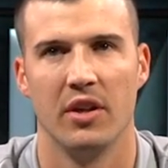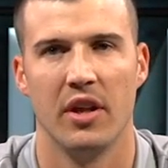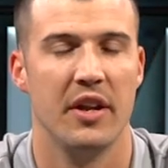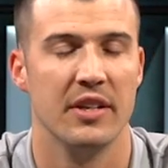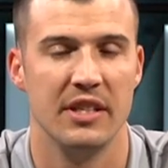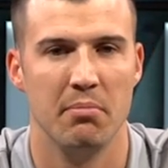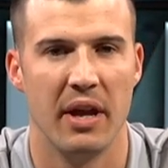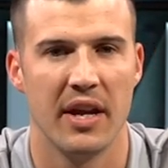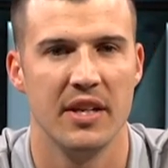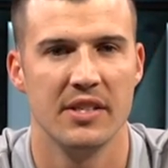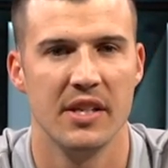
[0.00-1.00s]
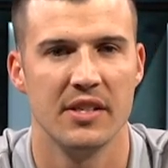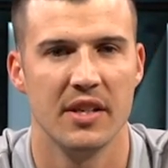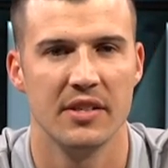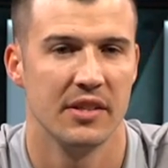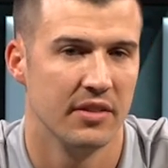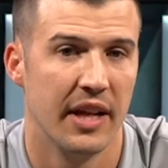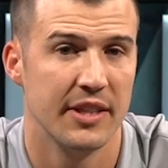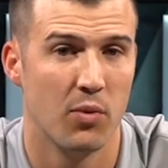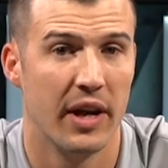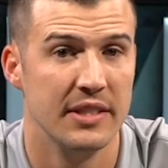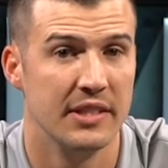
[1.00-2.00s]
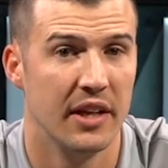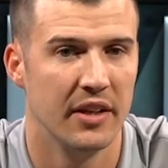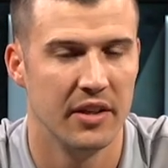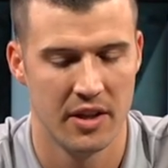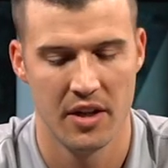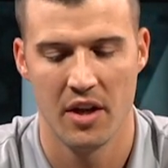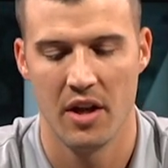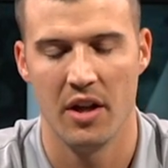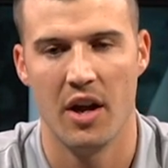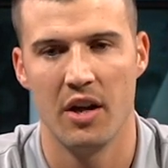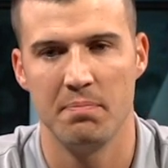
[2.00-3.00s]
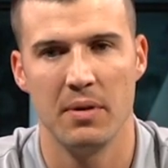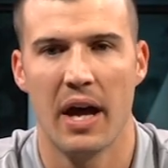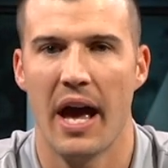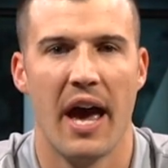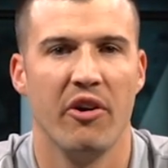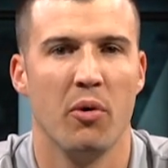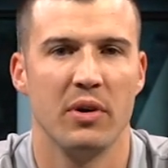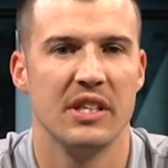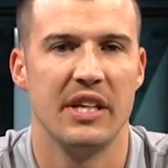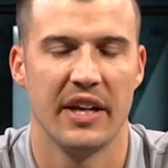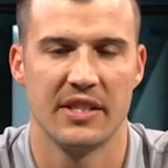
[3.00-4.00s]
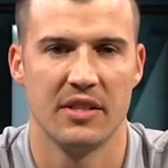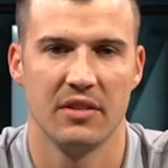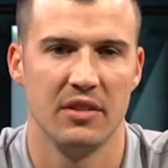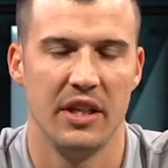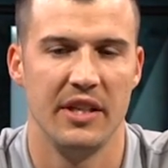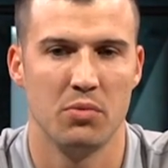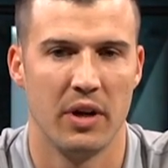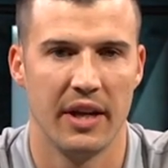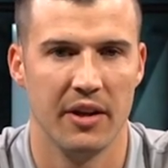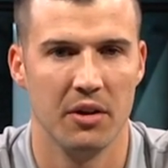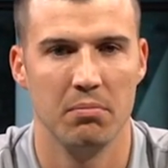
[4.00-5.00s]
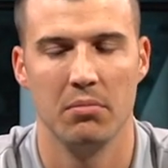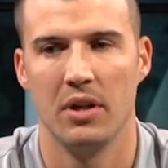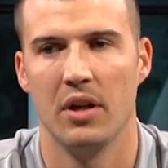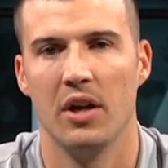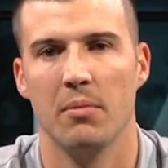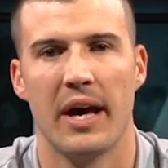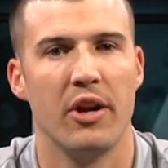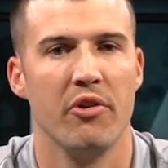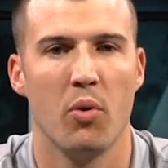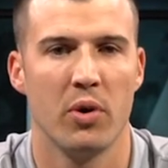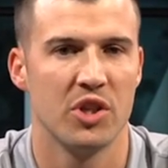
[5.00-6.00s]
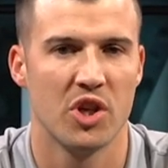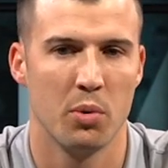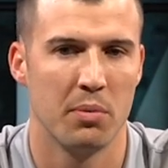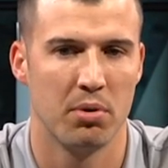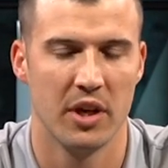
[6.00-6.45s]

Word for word: That doesn't even make any sense, does it? That's why I said it. Uh, I don't know what to text leads when I get them. Um, I don't know where to start with